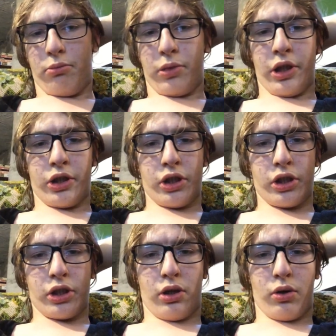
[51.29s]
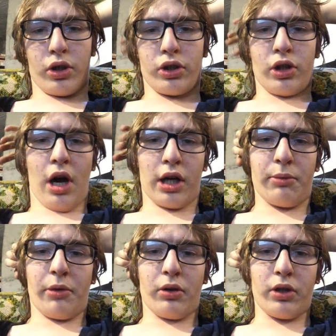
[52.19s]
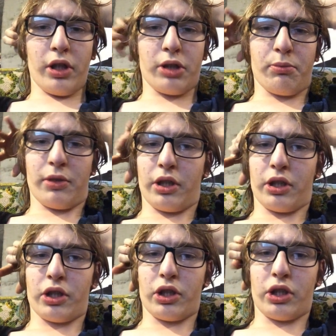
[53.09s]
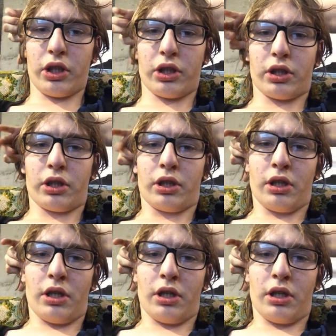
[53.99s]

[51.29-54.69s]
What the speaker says: places to go to talk about this, but this is just